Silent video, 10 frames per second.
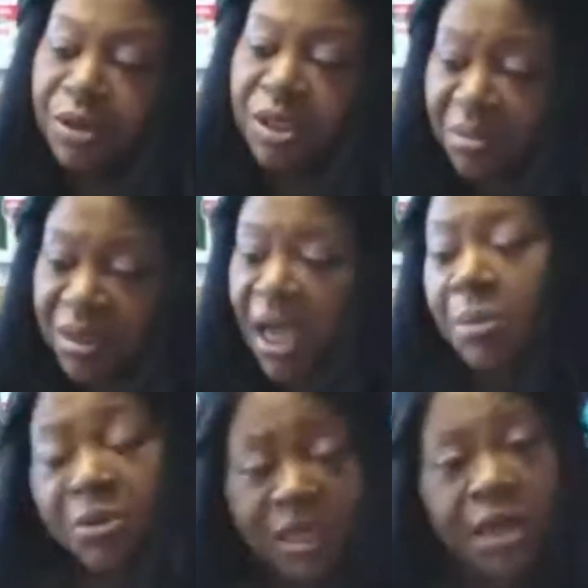
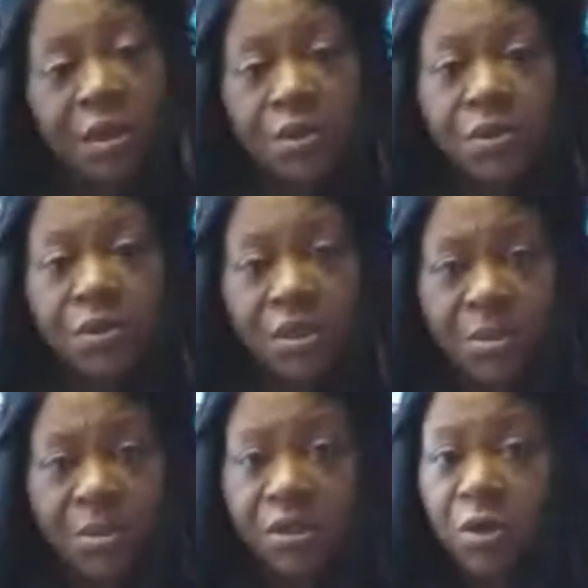sometimes botanicals can make
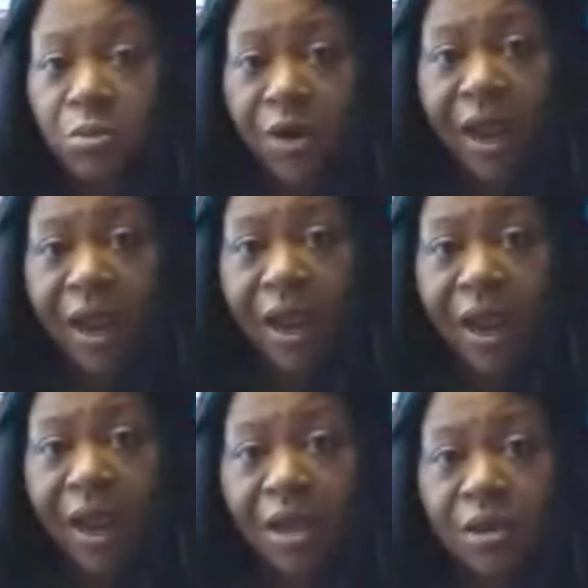your soap brown.
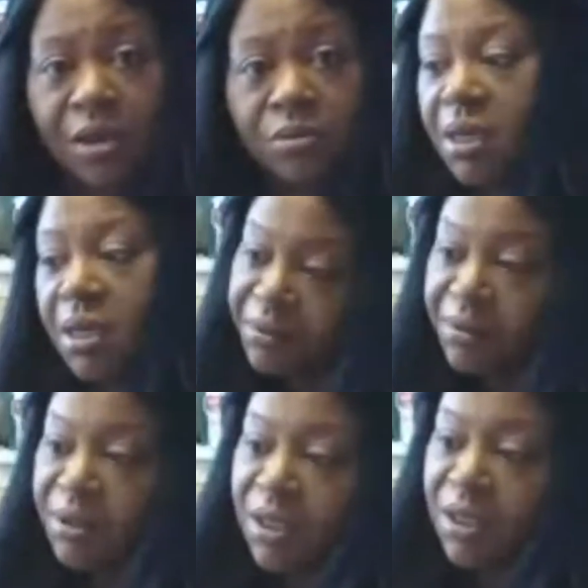
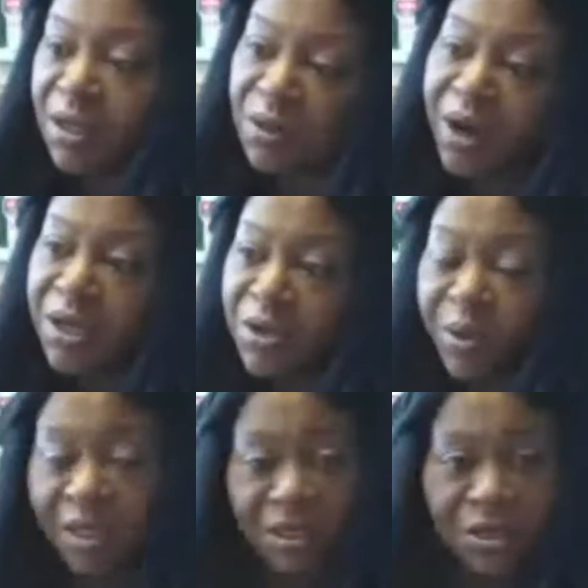So why are you
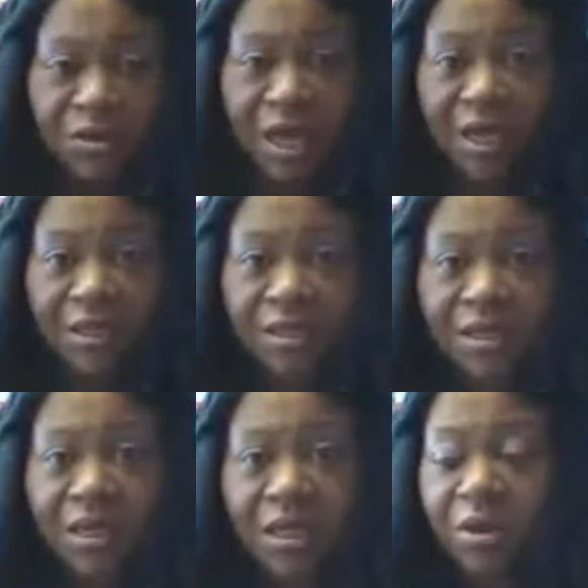wasting your
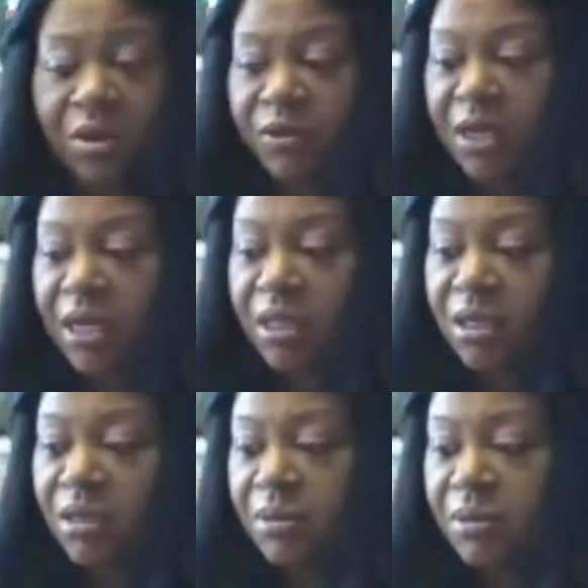non-discoloring vanilla
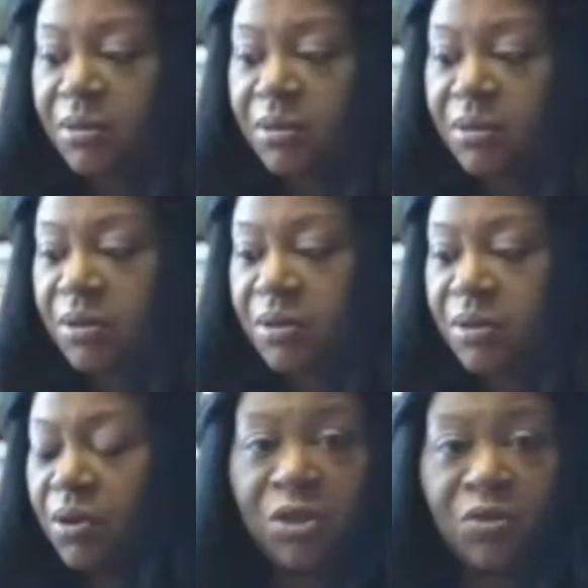on a soap that
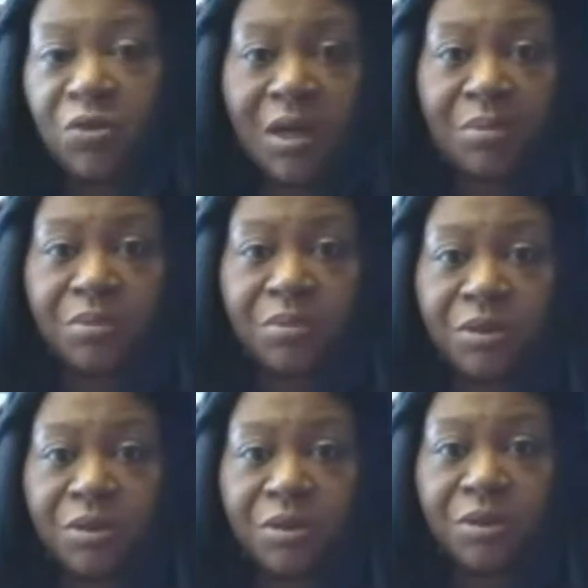you dumped
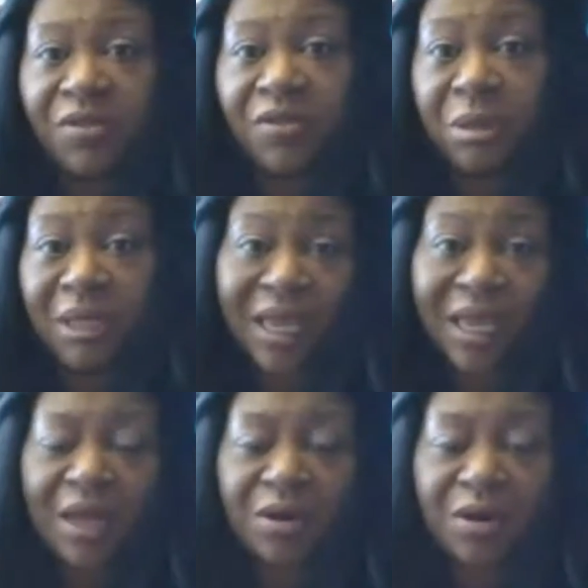live plant matter
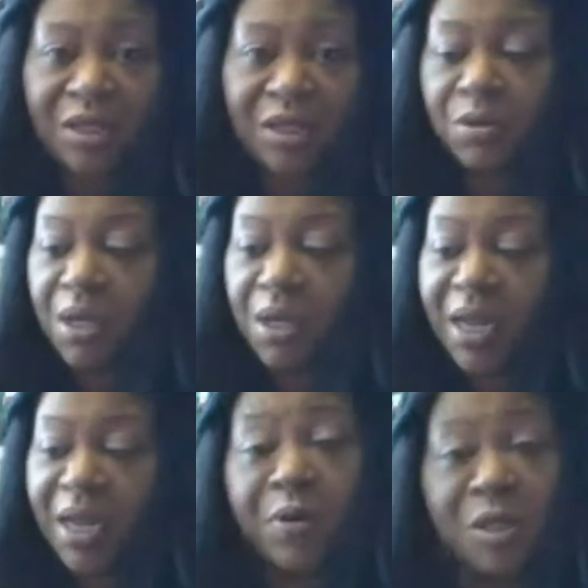into and now
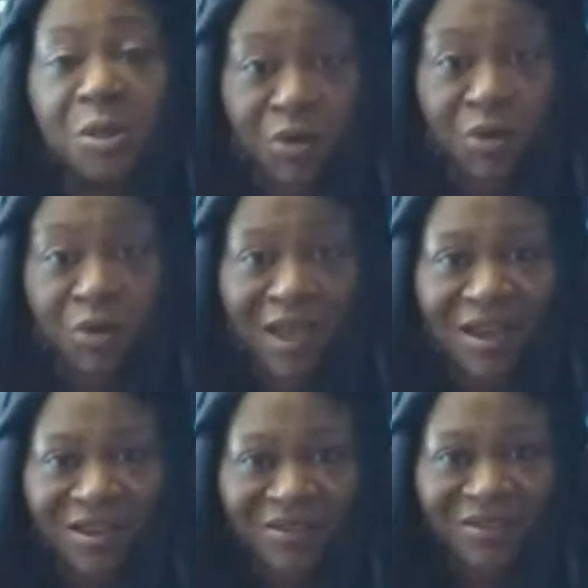it's brown?
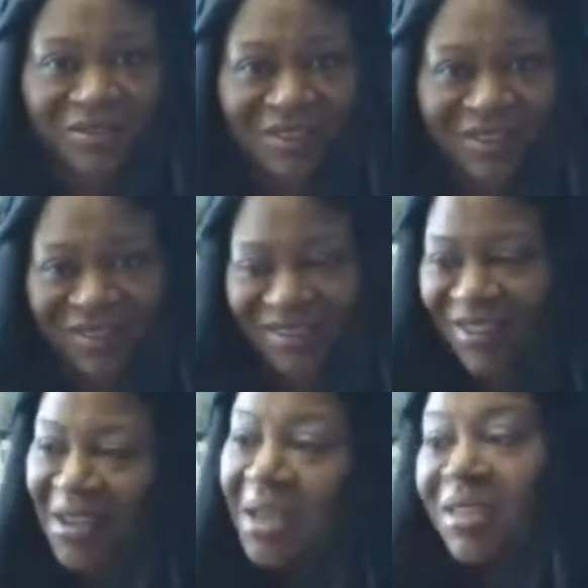
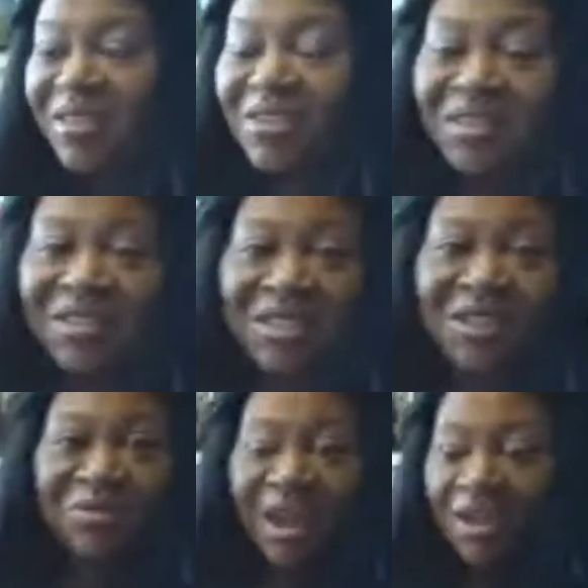You can just use
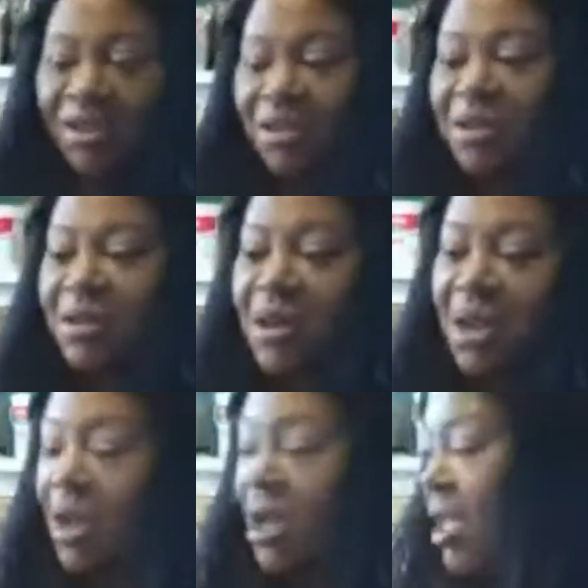regular.
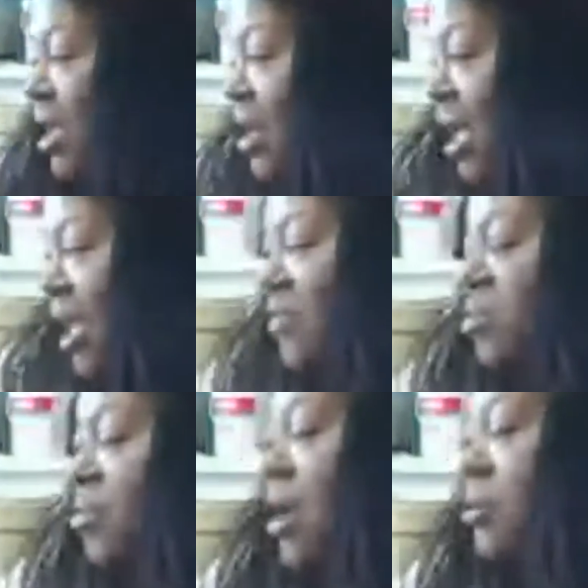And I have a
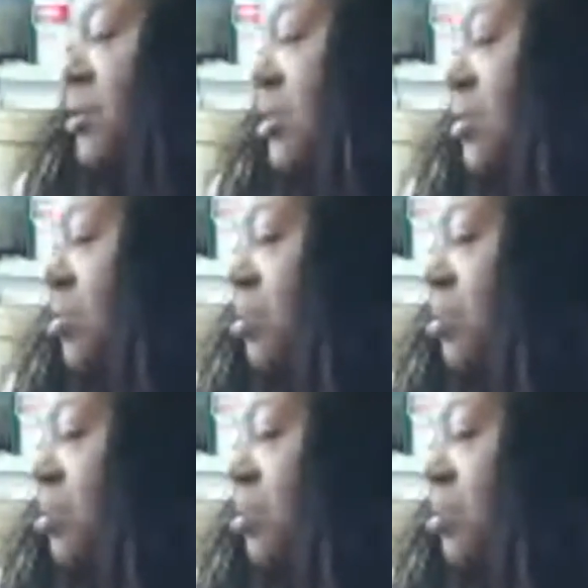brown soap.